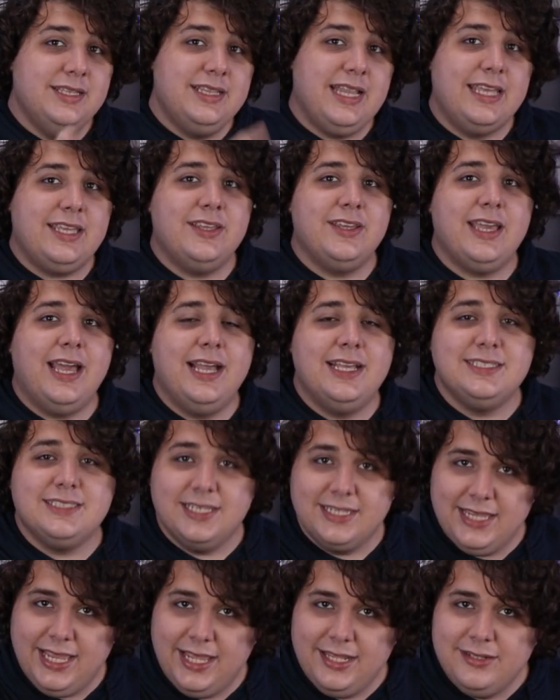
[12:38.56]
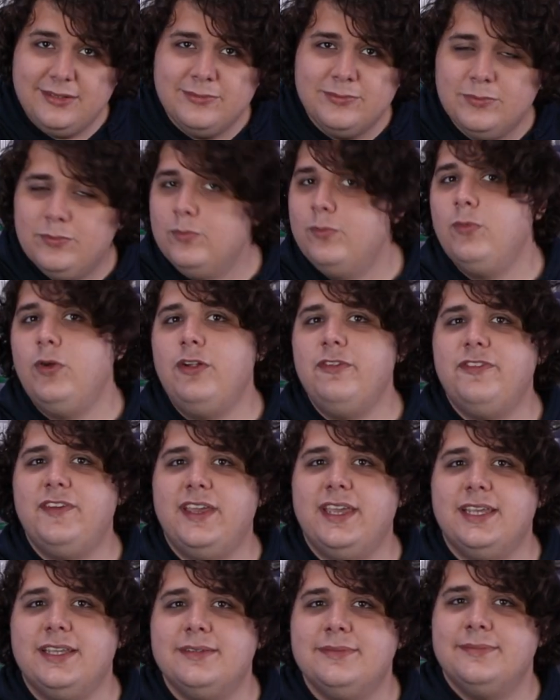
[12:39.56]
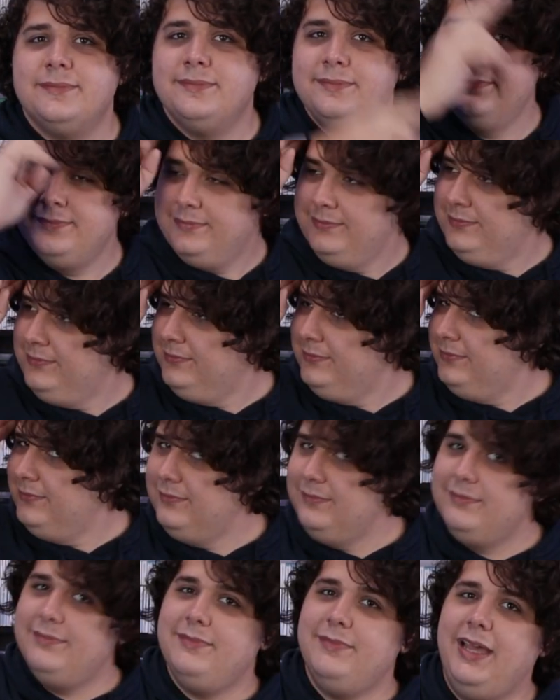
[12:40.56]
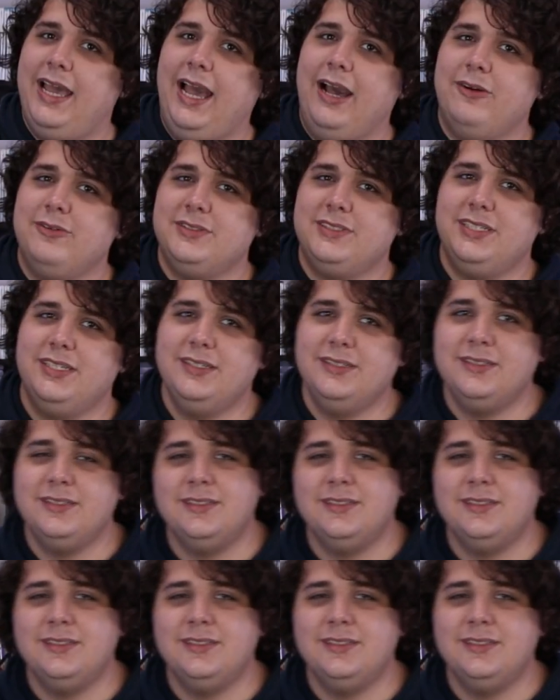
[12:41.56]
Thank you guys again. Wolfie, out.